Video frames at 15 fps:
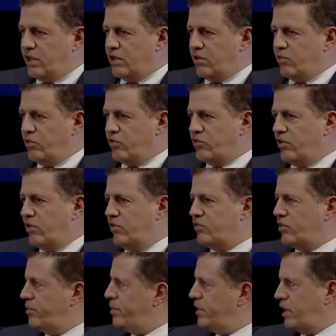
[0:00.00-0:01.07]
reserves
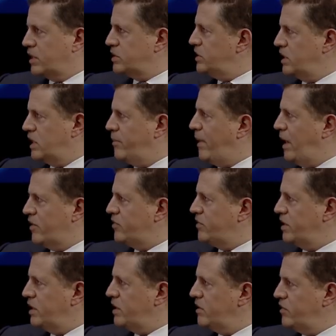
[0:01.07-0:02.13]
and production
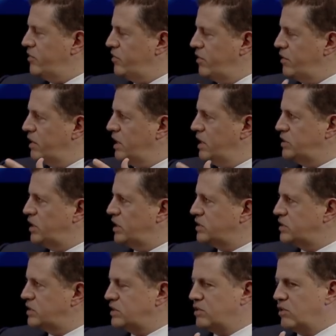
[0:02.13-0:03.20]
capacity. So it'll
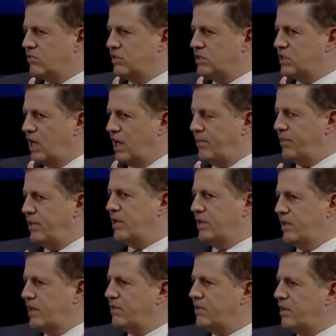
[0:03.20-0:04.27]
adjust over time.
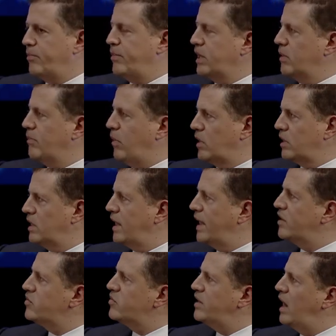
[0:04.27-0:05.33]
Their bigger
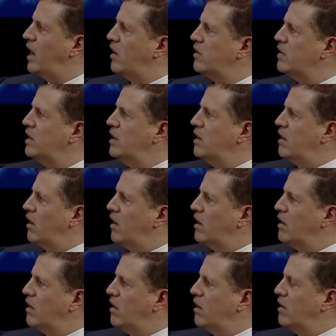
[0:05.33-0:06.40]
bottlenecks now
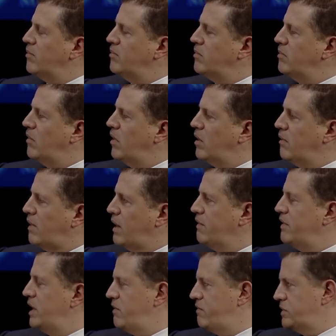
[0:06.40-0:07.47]
are around
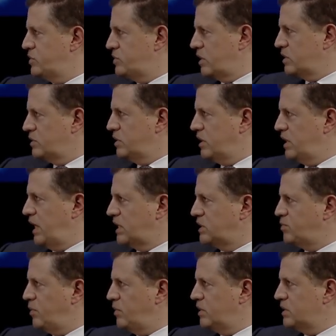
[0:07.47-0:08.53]
the infrastructure, the
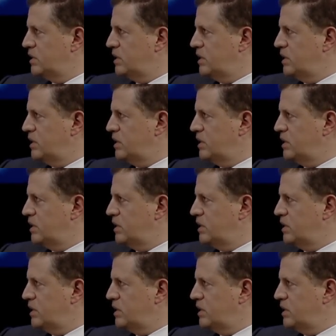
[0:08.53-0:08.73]
export